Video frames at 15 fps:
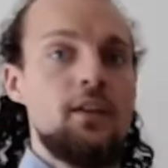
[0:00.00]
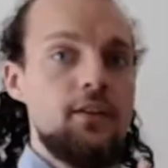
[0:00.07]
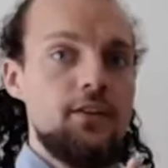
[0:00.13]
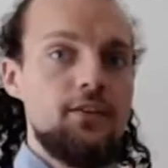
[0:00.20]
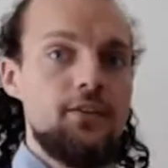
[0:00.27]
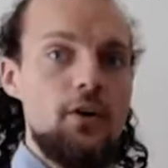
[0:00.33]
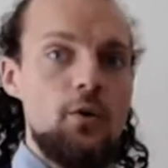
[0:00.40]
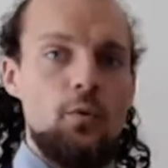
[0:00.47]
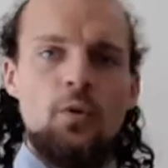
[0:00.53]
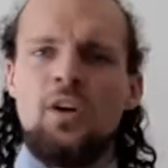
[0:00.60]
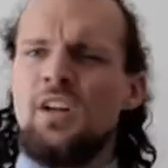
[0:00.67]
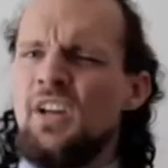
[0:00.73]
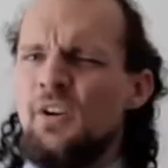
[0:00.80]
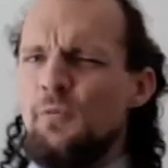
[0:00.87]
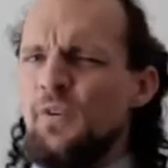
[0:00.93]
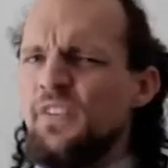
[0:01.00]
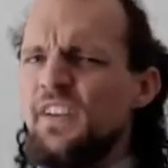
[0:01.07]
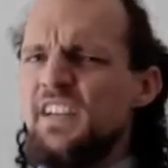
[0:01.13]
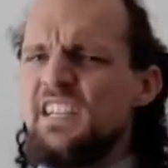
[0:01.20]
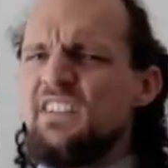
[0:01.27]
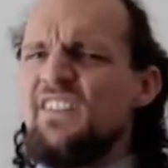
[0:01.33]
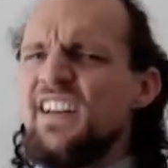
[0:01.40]
So, with
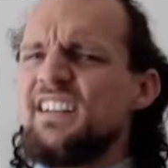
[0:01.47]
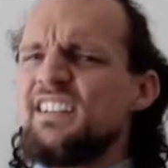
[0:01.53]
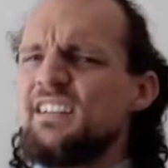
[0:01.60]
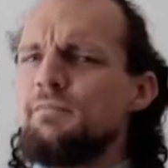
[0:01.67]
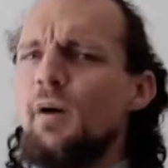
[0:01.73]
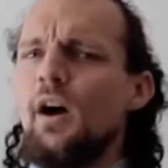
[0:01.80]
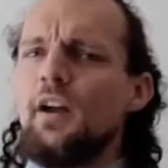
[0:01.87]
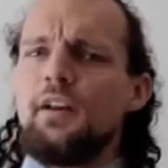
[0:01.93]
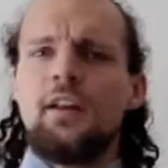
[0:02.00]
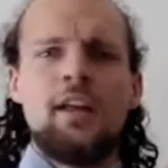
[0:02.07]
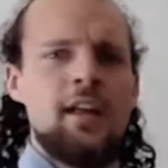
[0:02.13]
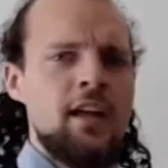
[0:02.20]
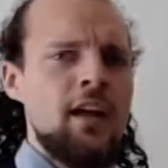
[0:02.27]
these events in mind,